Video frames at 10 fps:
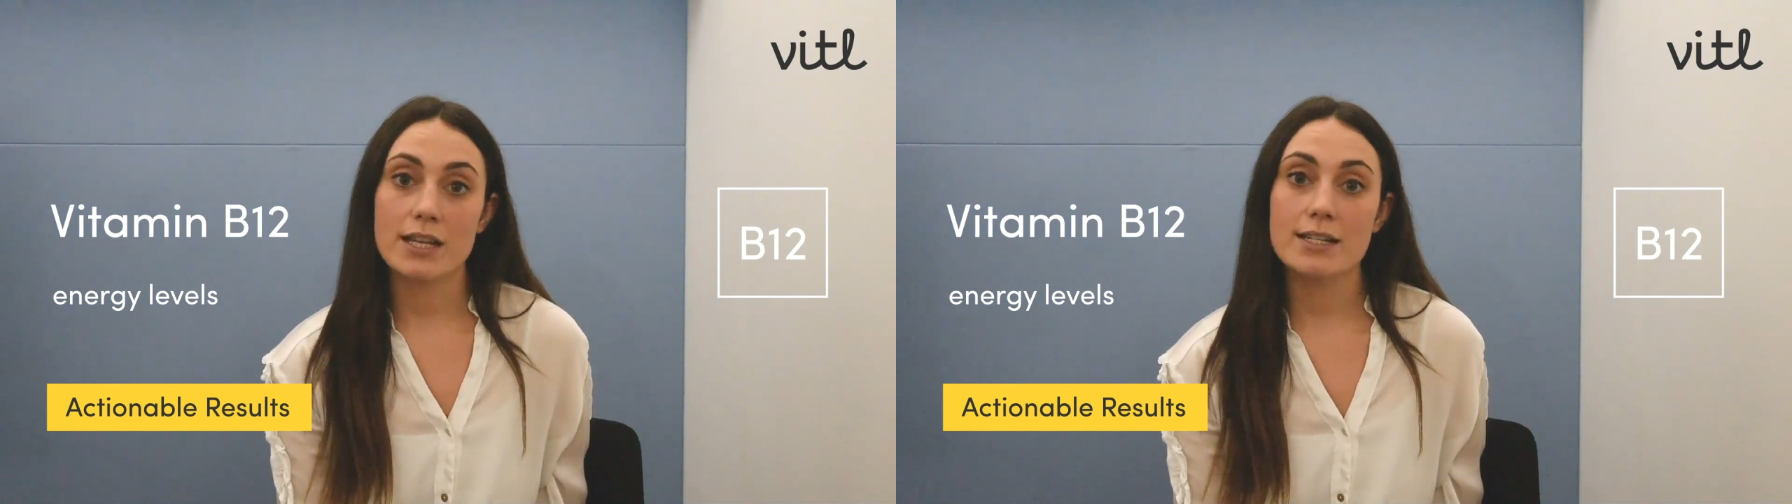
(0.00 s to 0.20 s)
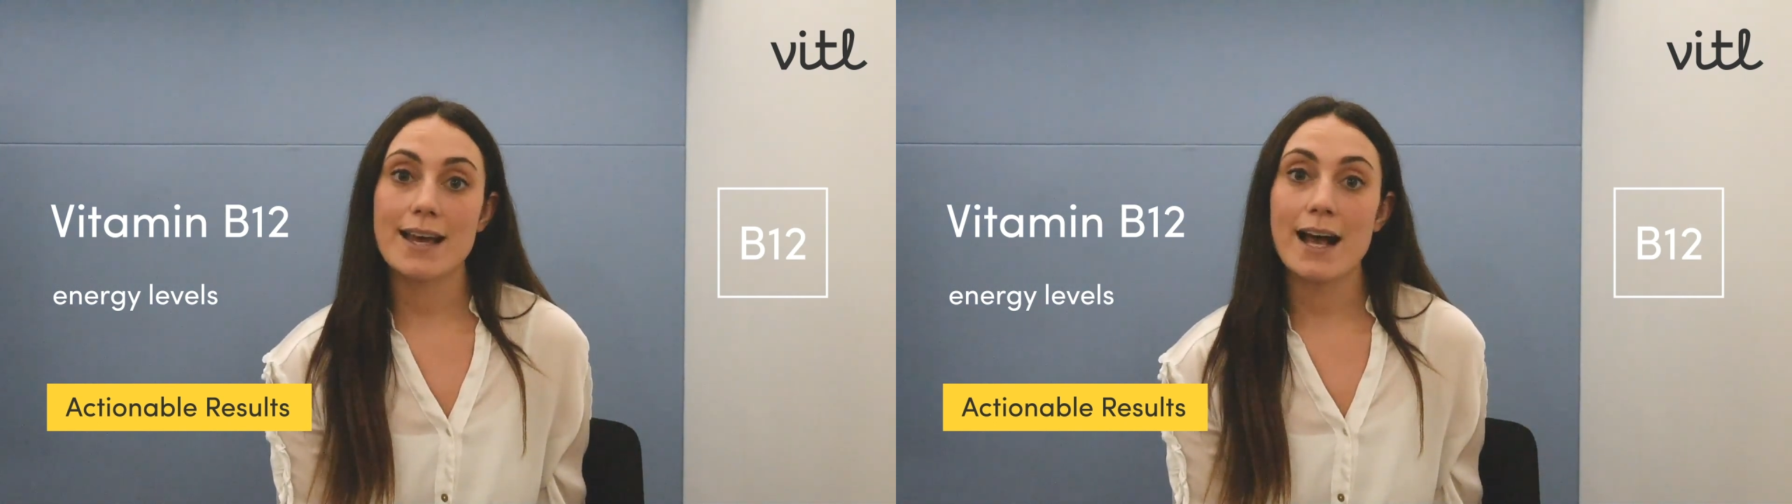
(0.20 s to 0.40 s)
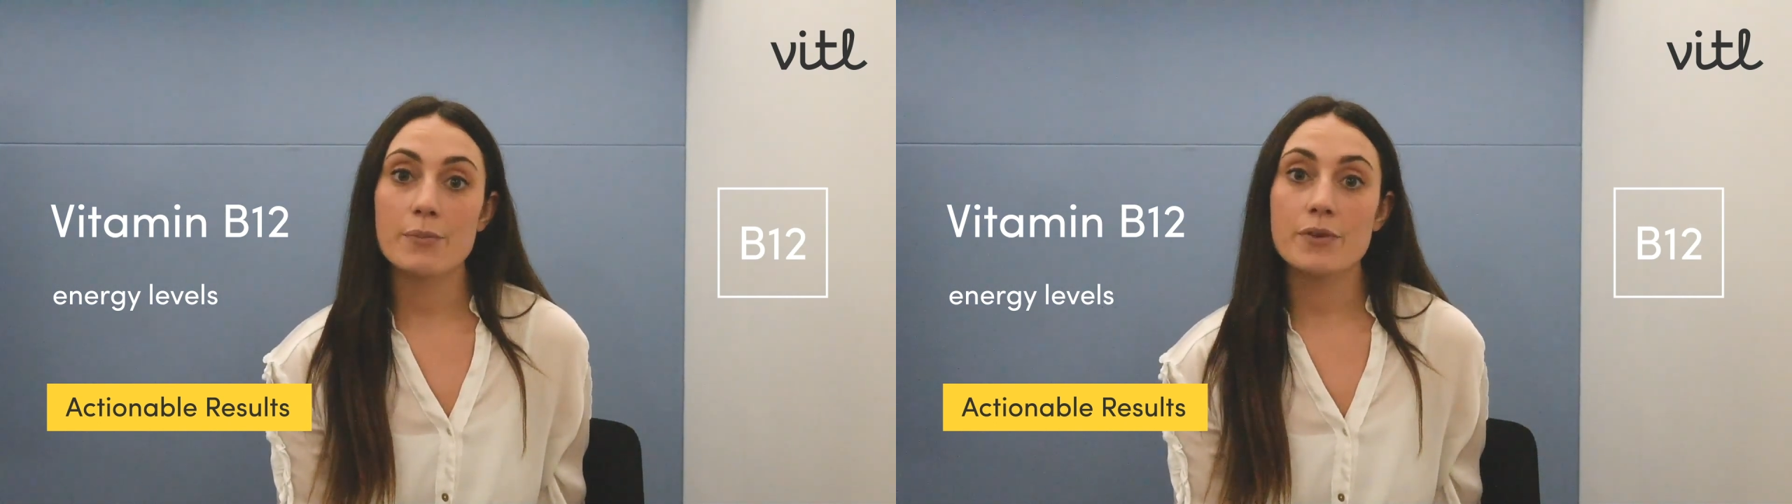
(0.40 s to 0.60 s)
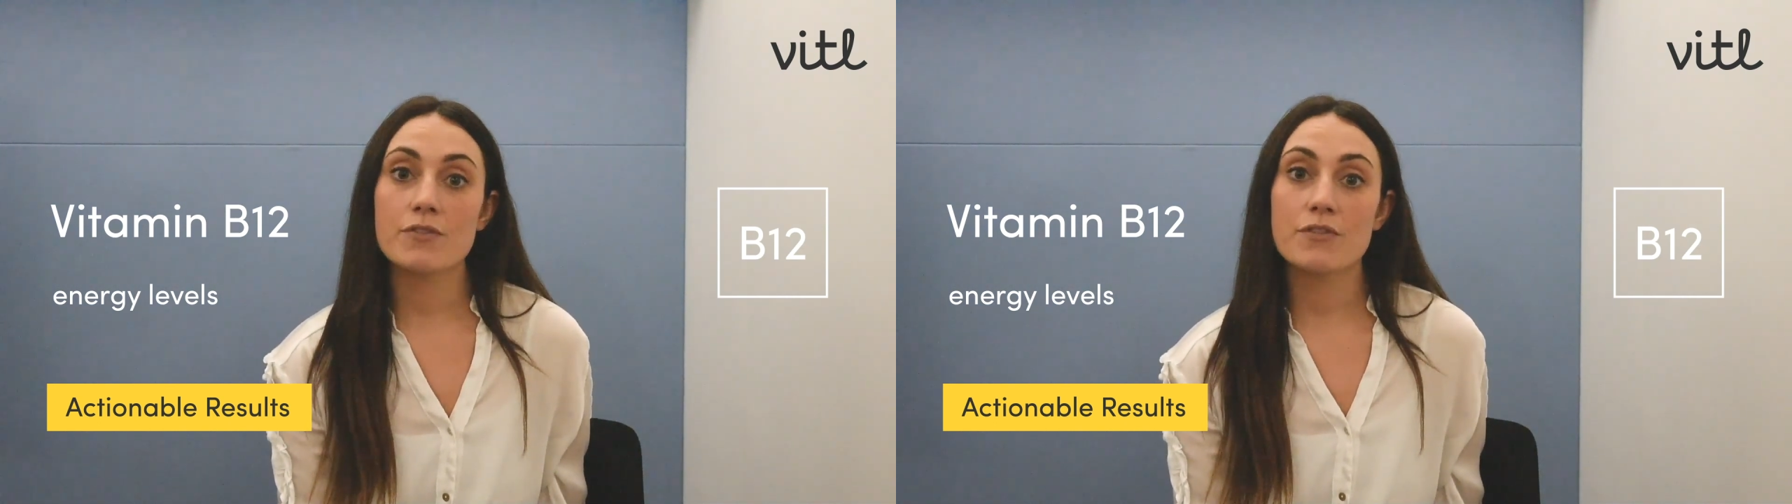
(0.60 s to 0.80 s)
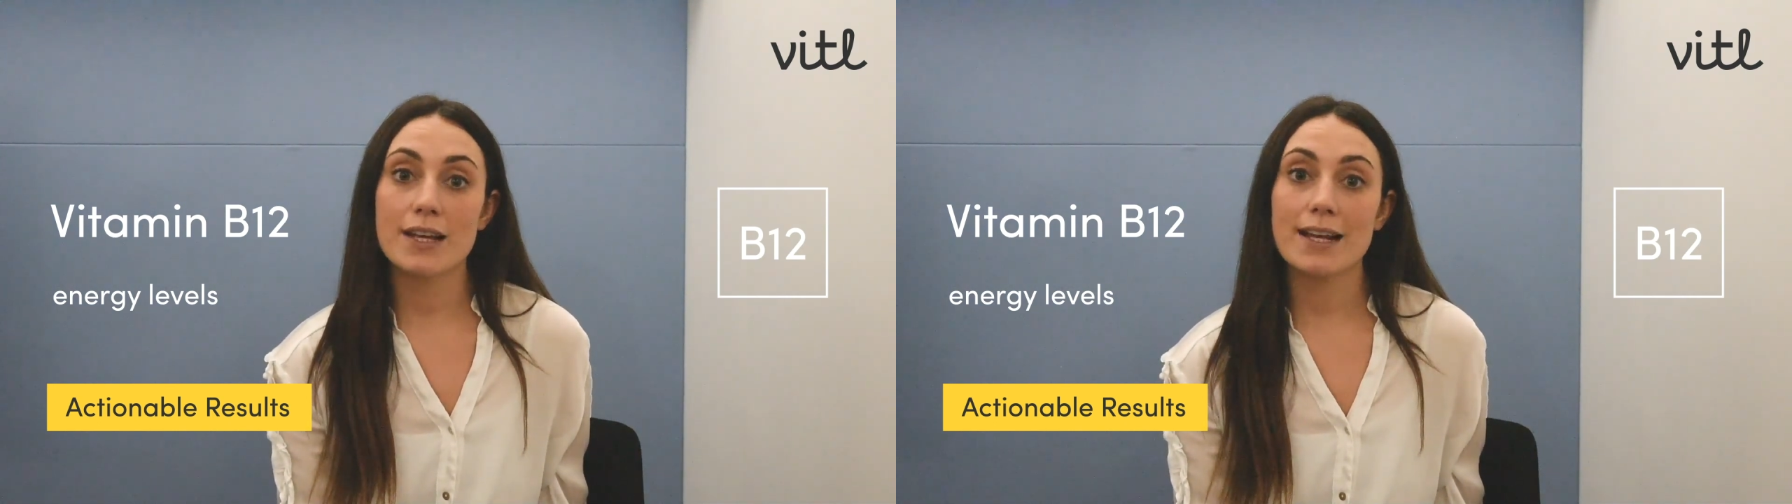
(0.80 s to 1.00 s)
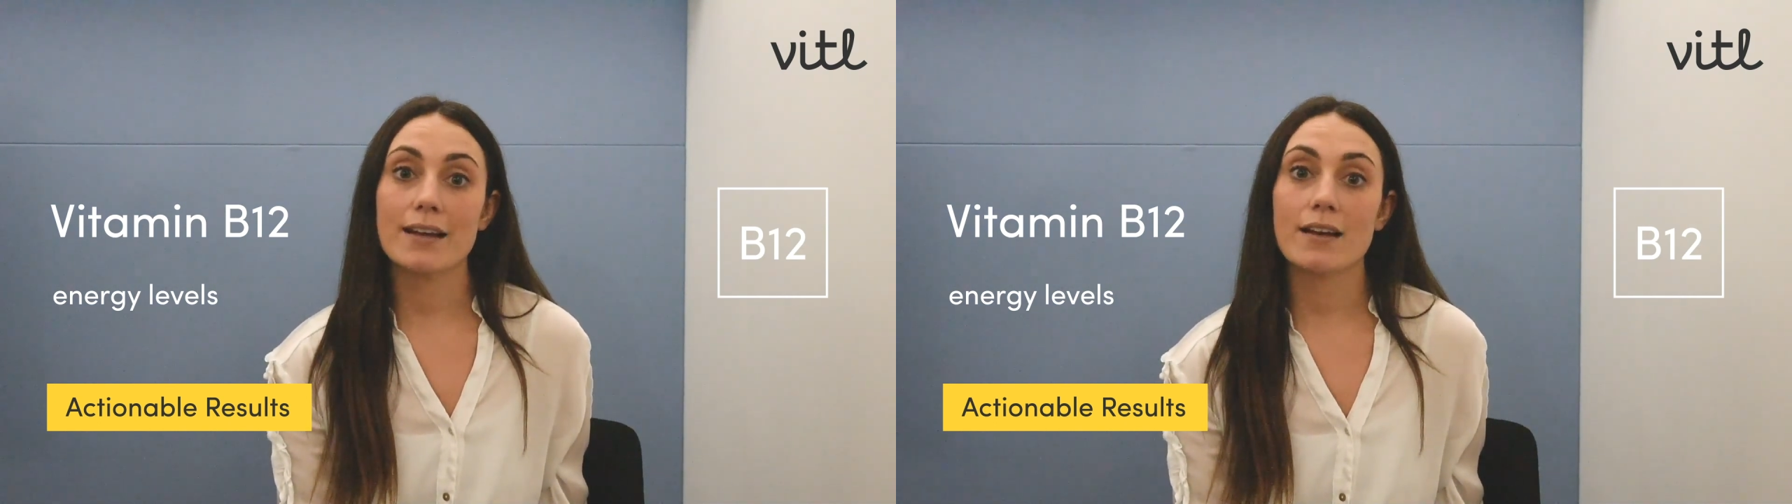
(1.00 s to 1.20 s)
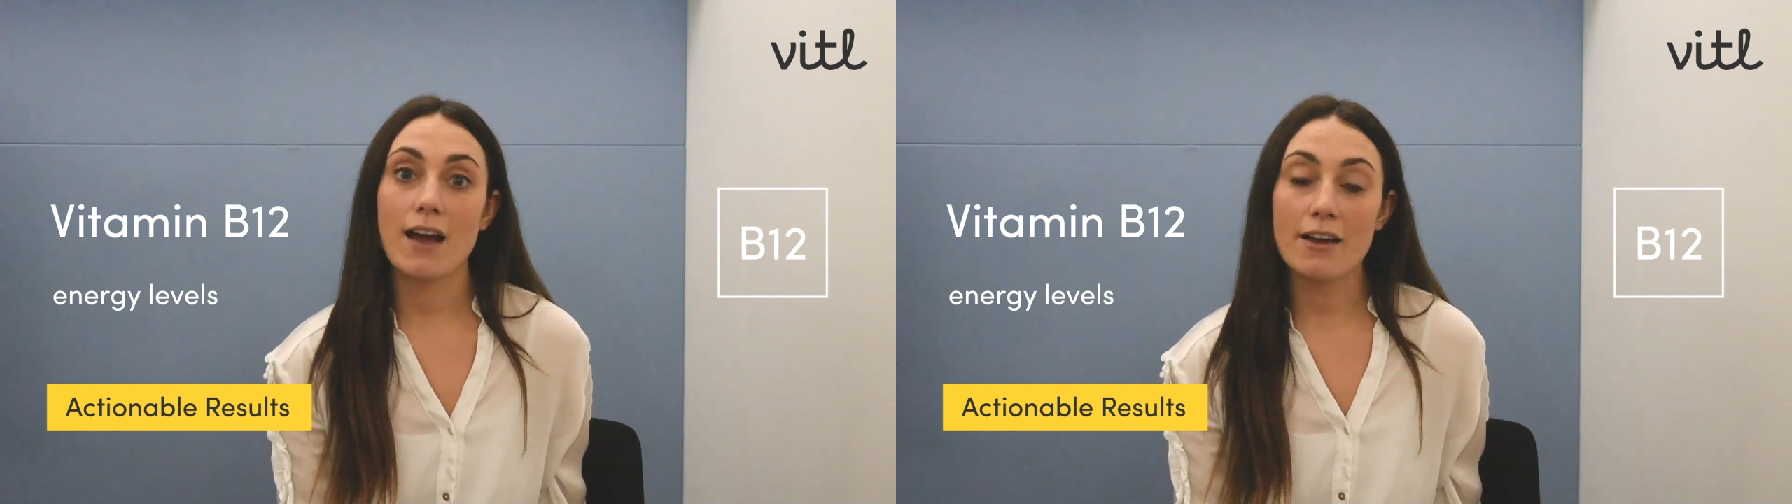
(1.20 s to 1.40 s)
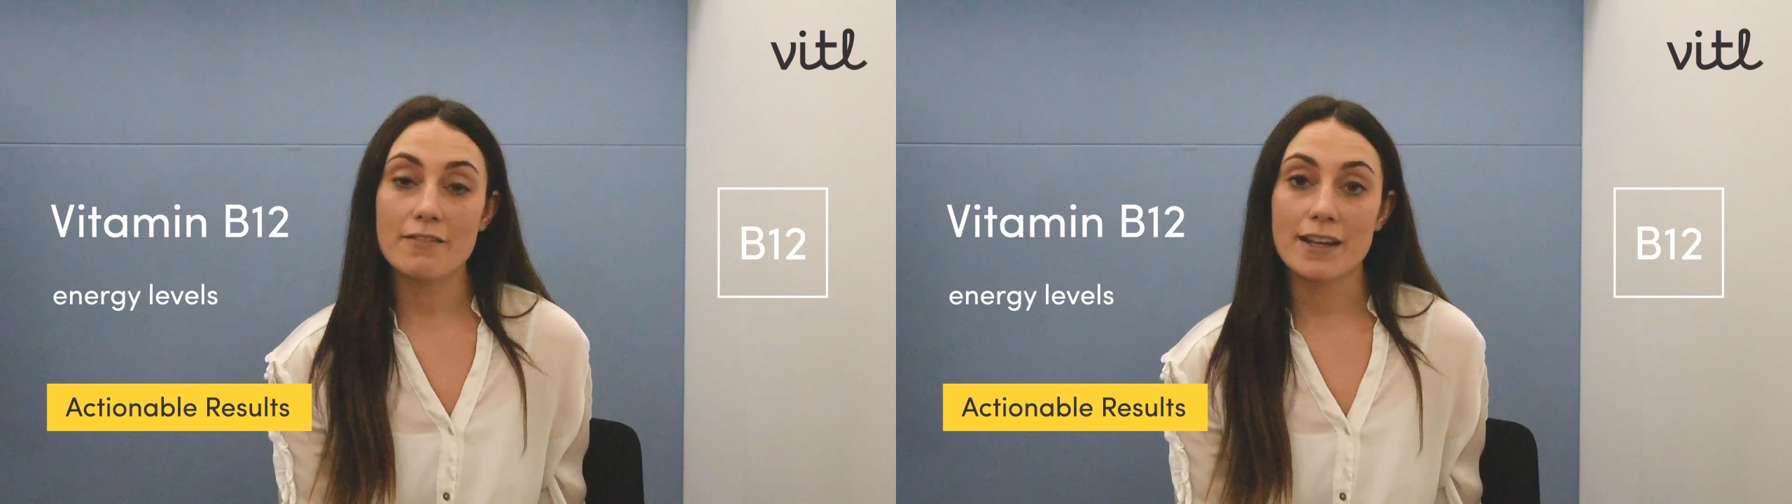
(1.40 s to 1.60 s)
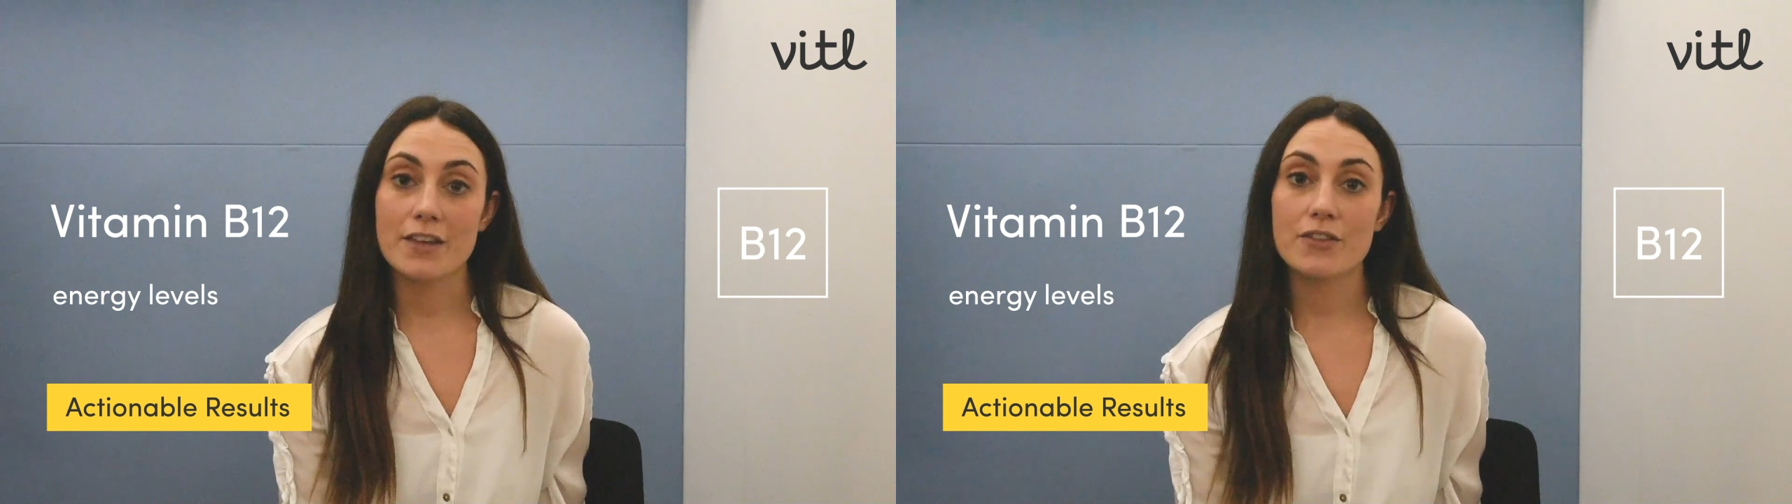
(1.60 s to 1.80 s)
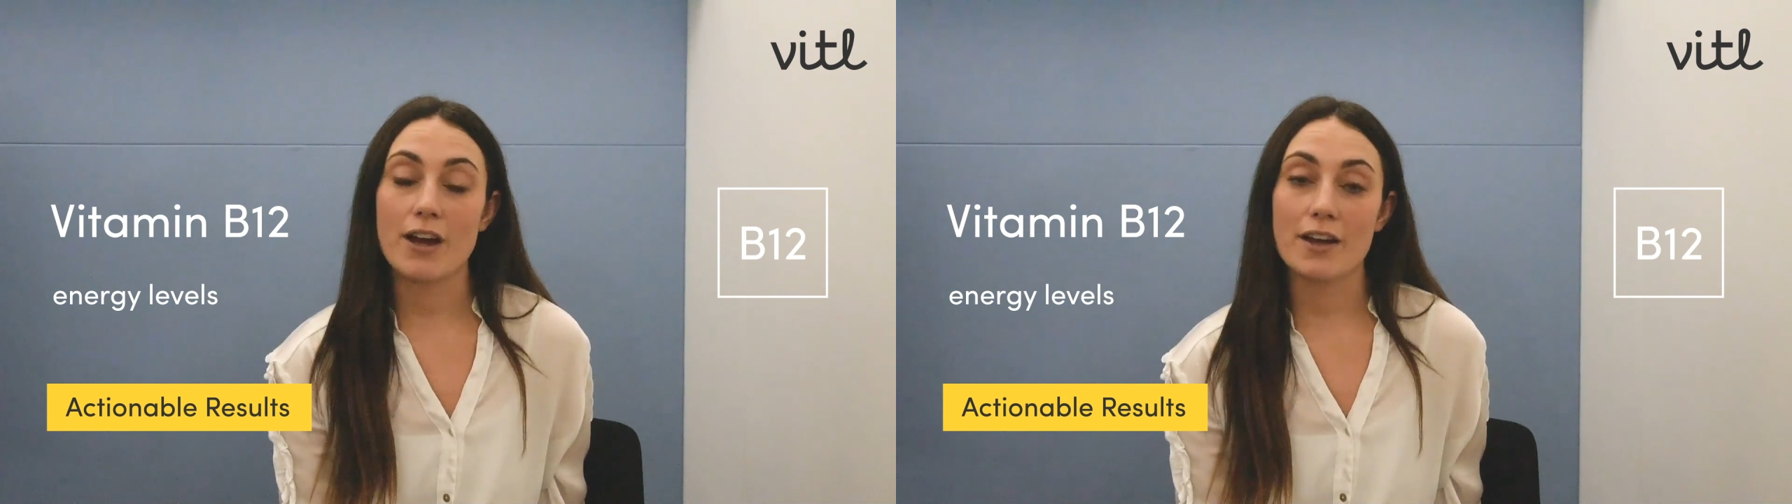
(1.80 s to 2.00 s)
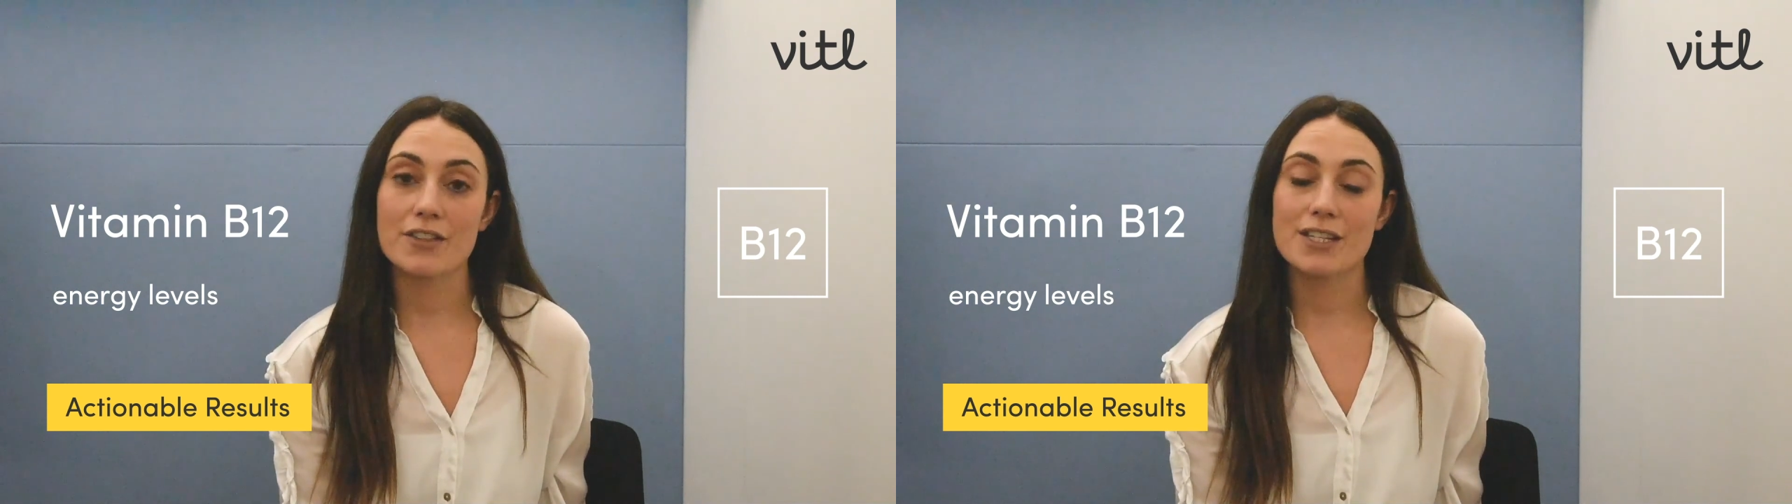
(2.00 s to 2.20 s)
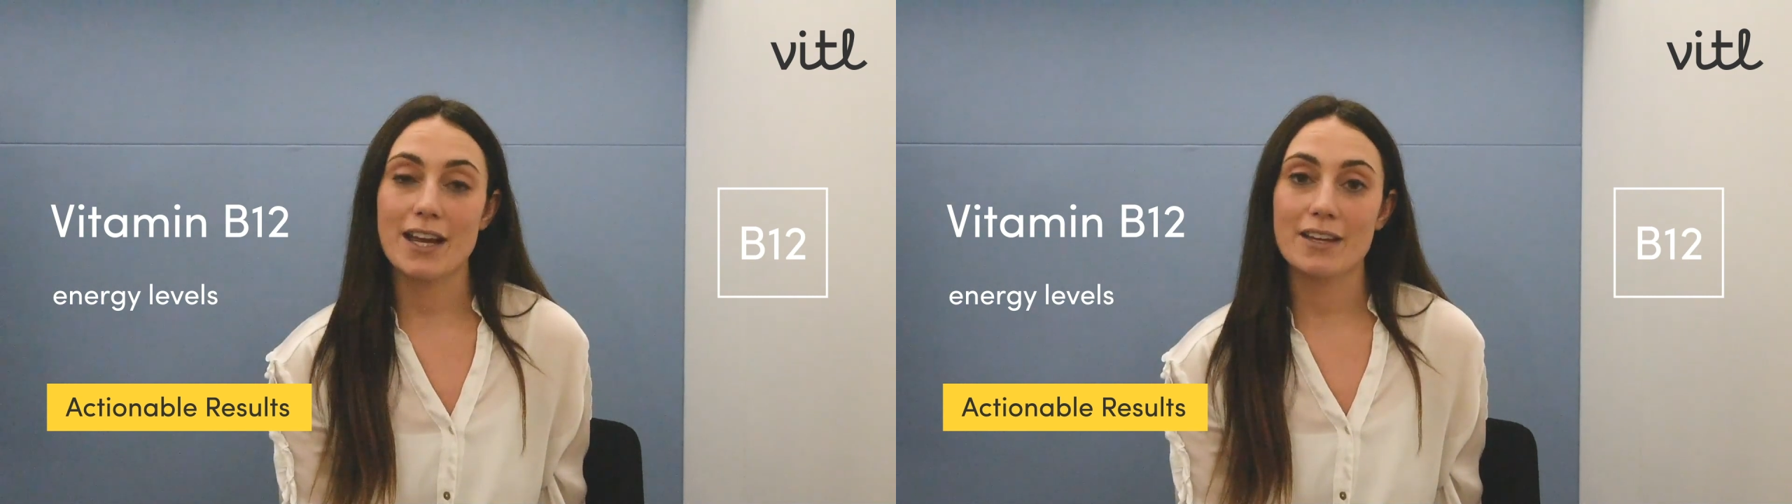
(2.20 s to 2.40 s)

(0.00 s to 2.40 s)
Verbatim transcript: to help you feeling lively throughout the